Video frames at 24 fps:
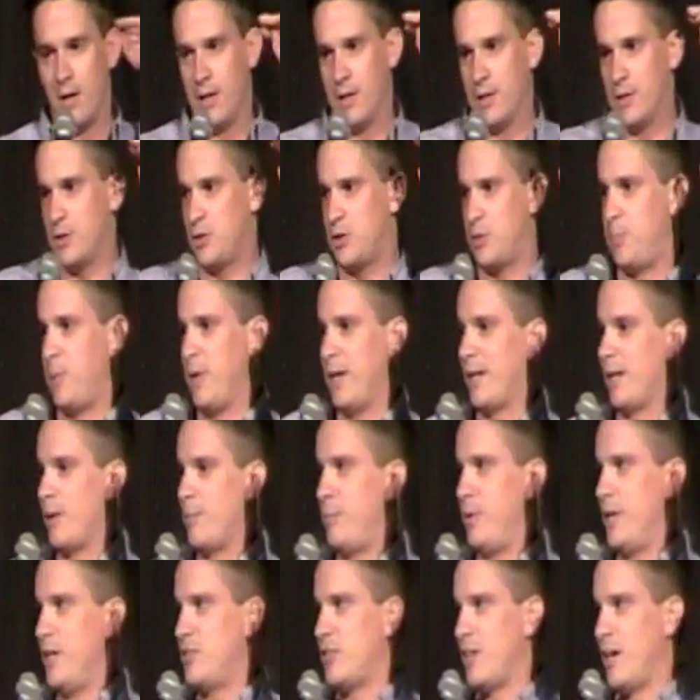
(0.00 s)
Speaking of
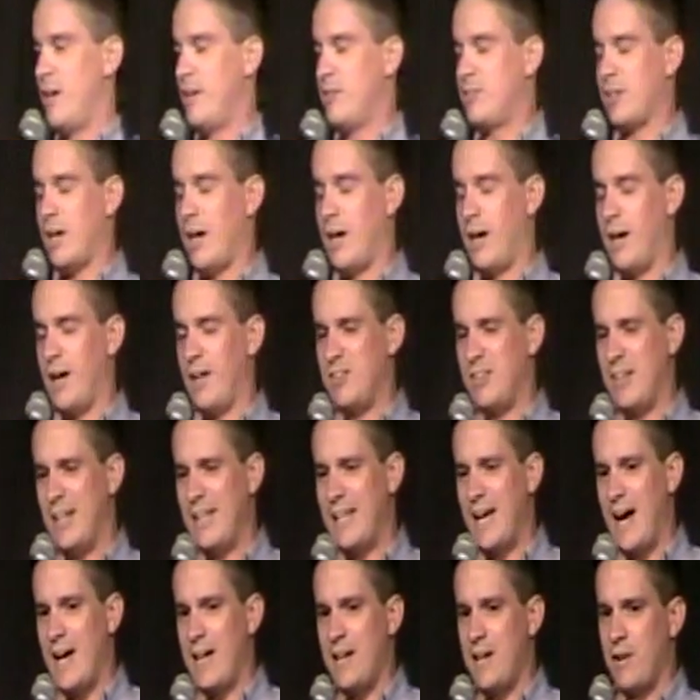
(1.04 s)
BJ's, has any
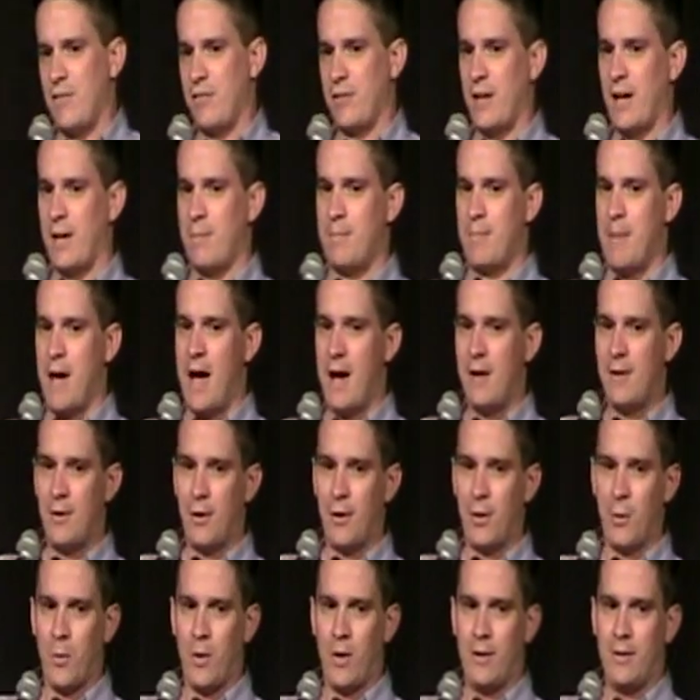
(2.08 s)
guy in here ever gotten mad
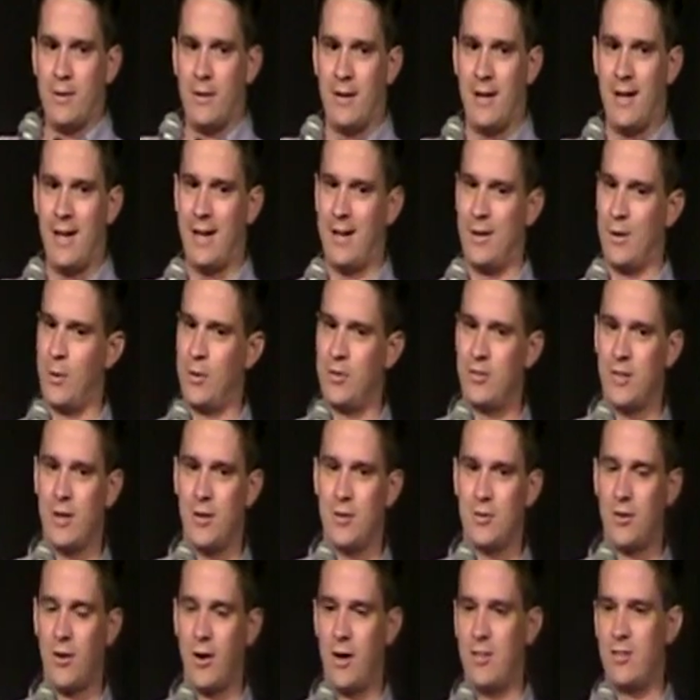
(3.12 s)
during one? I know it sounds
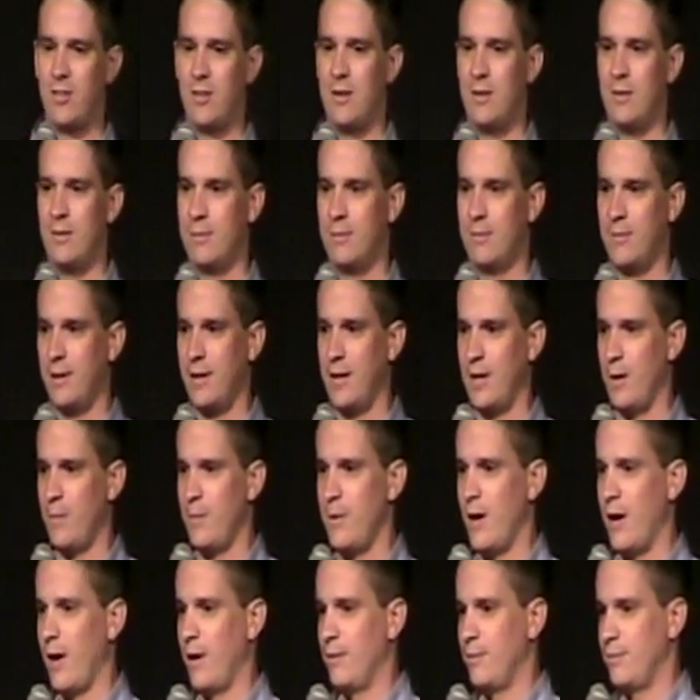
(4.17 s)
crazy, but hear me
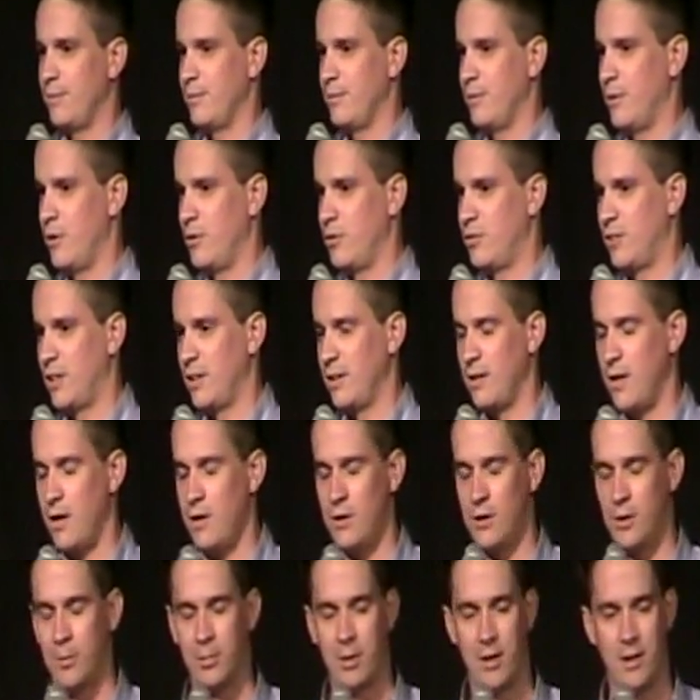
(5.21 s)
out. You're sitting there
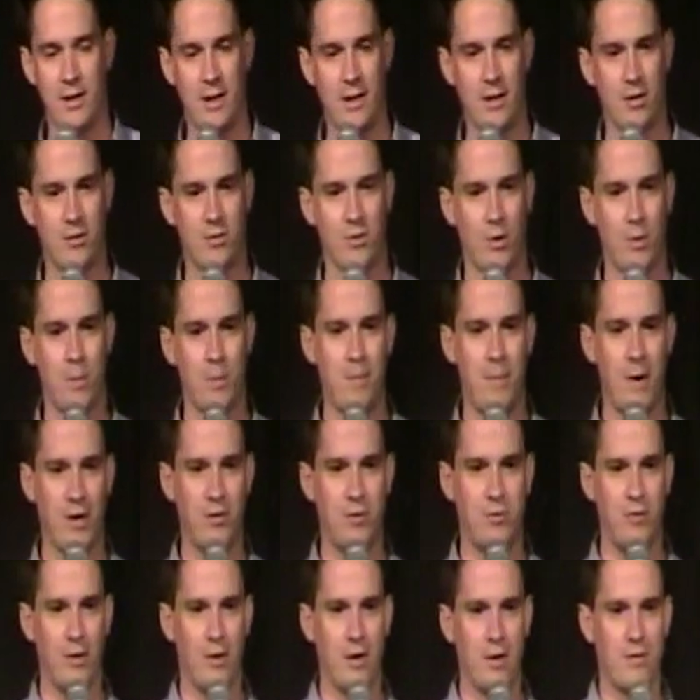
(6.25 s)
completely in the zone, best
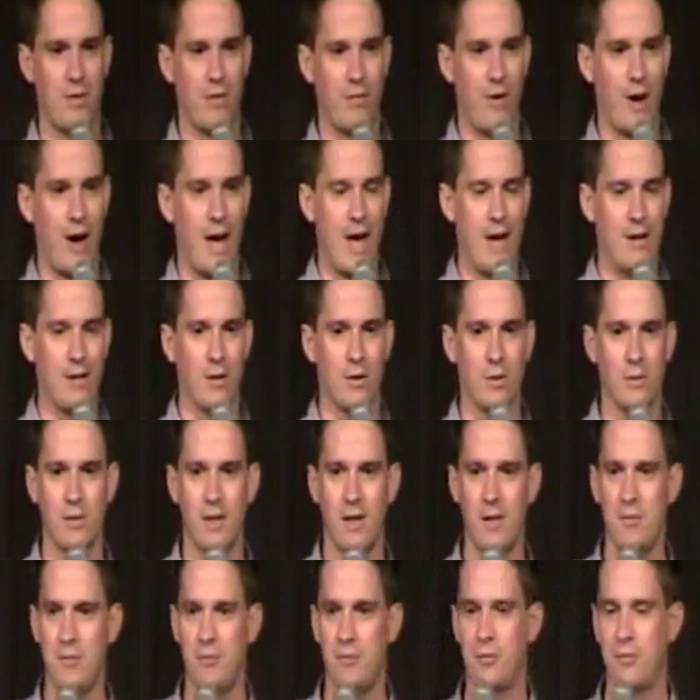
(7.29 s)
feeling you've ever had in your
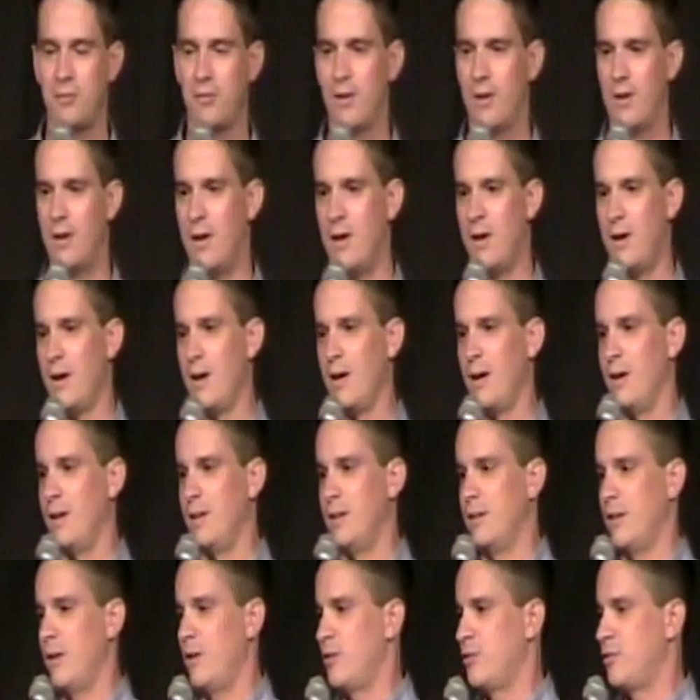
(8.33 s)
life.
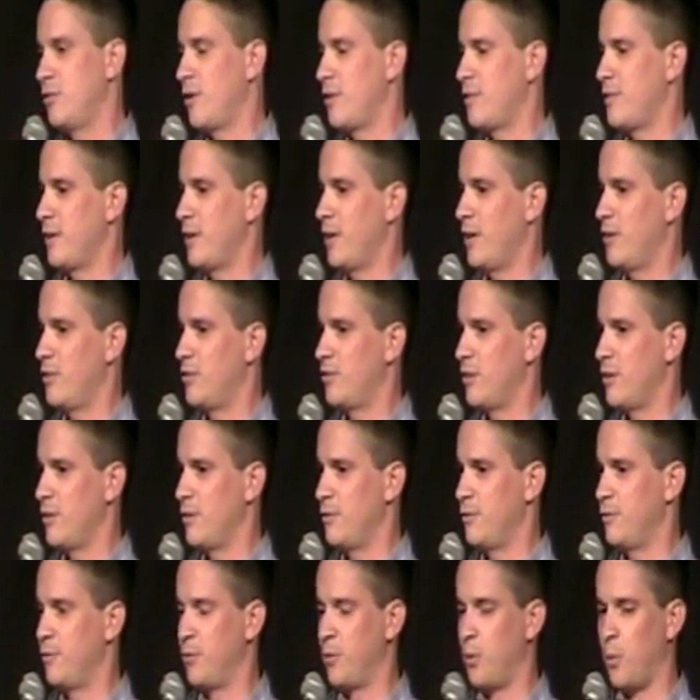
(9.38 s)
Then you start thinking to
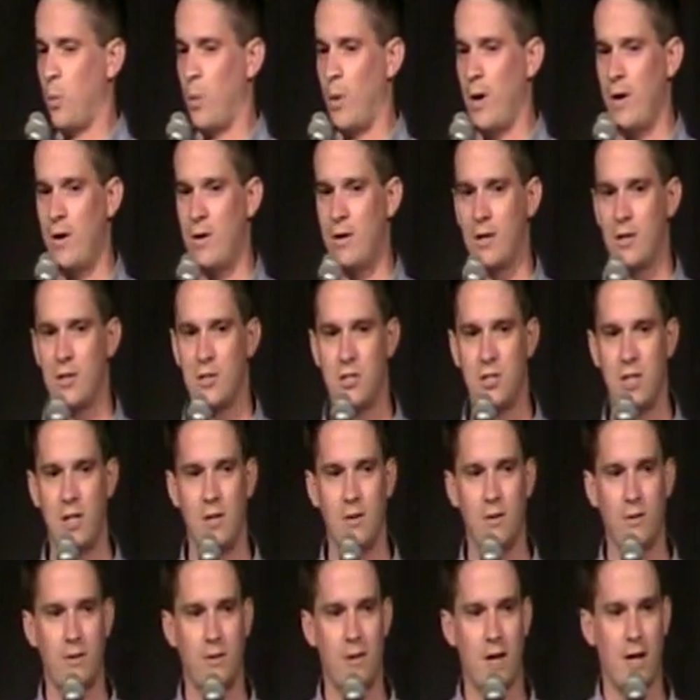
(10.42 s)
yourself, where did she
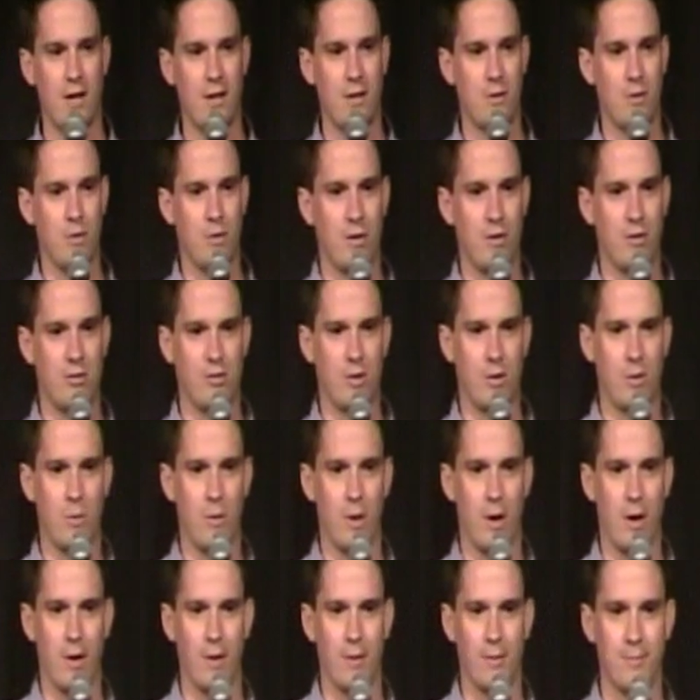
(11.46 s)
learn how to do this so
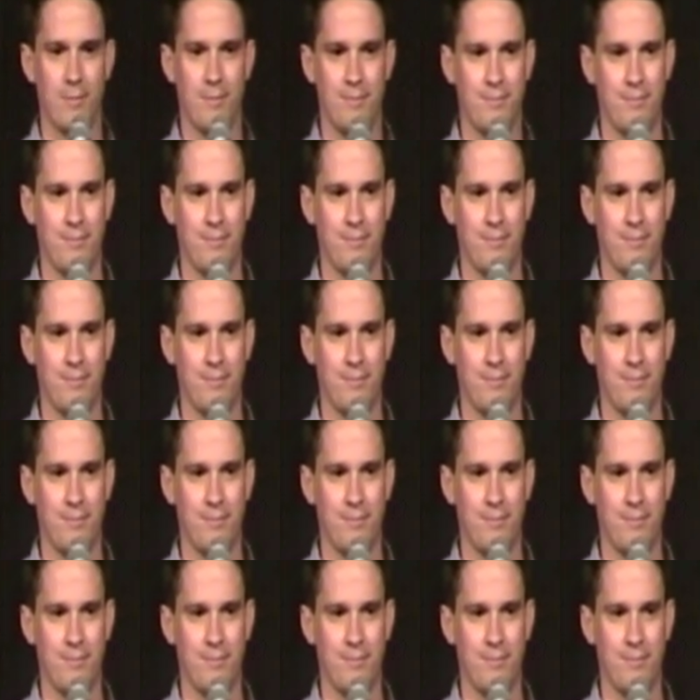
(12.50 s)
well?